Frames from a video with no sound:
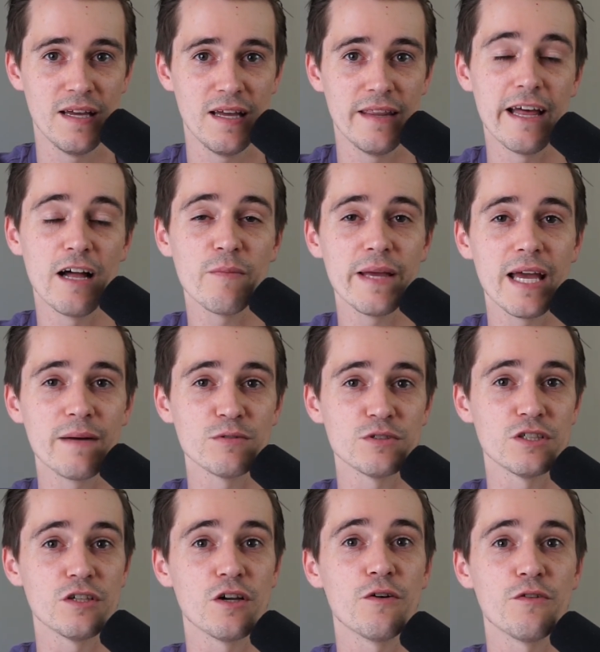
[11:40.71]
They'll be able
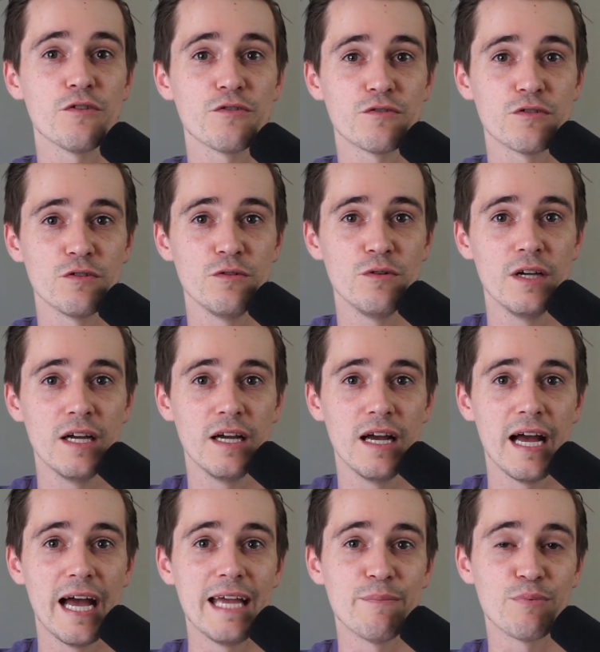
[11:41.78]
to go through
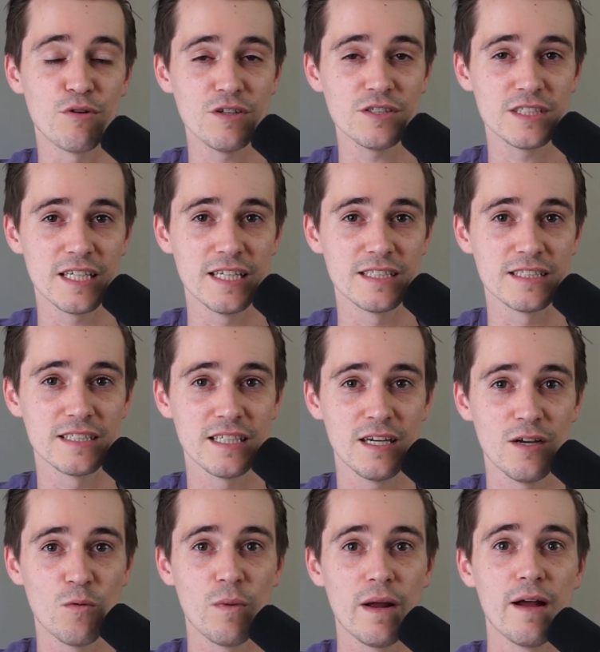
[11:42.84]
a process
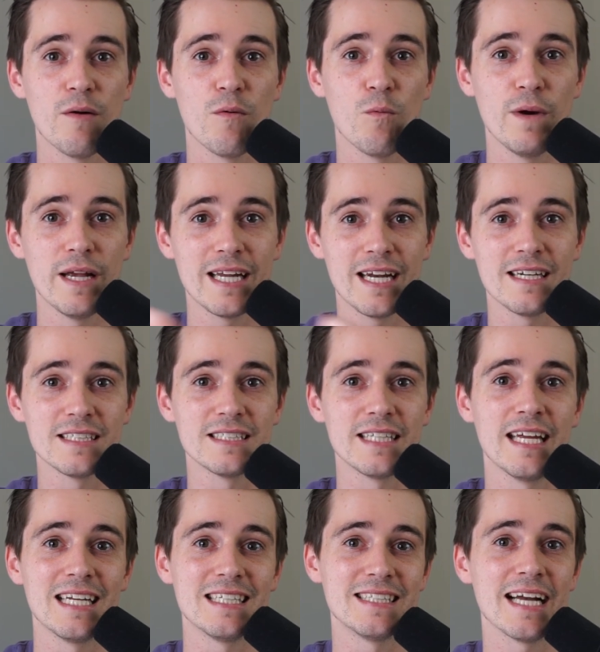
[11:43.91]
where we can
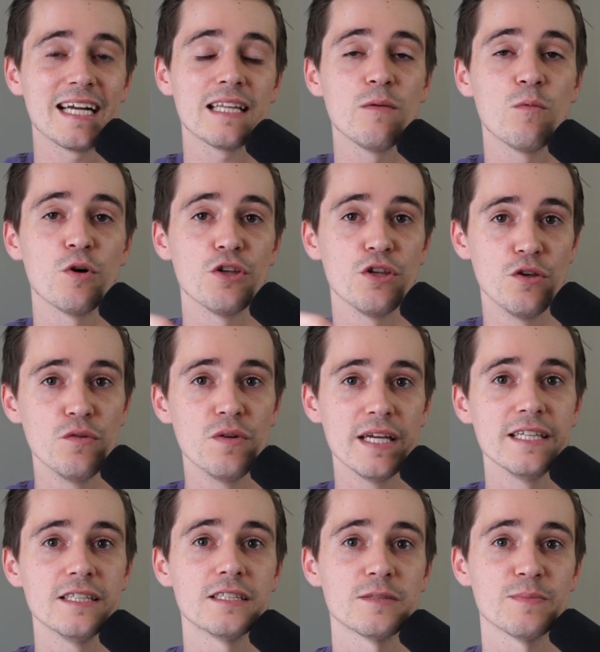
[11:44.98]
understand exactly what you
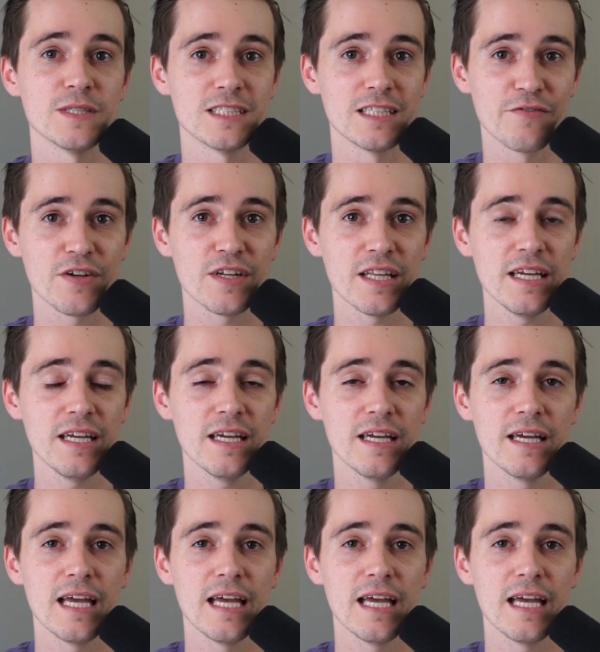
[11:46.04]
need specifically